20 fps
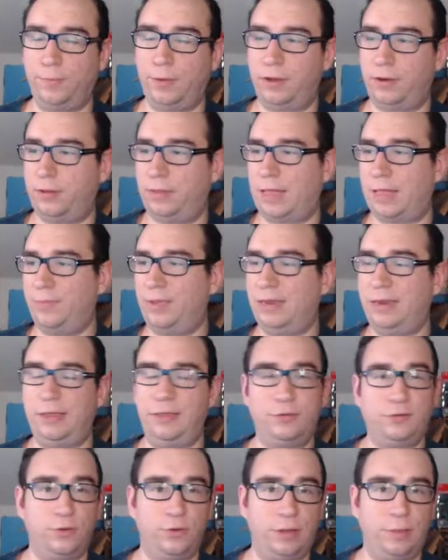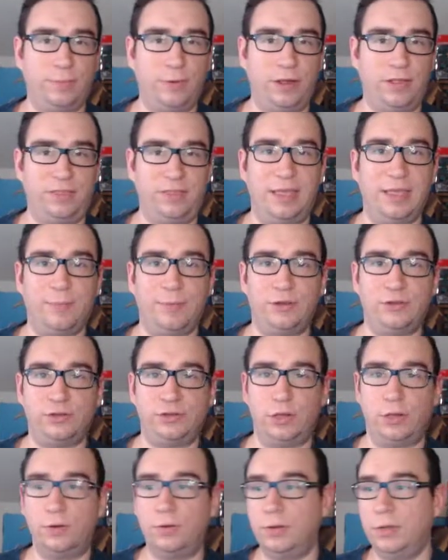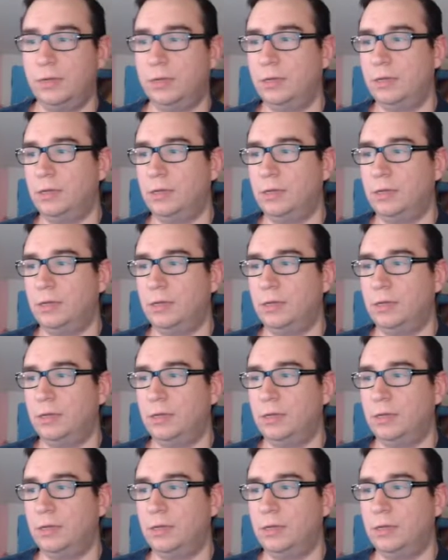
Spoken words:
but, I mean, he's doing breath damage, so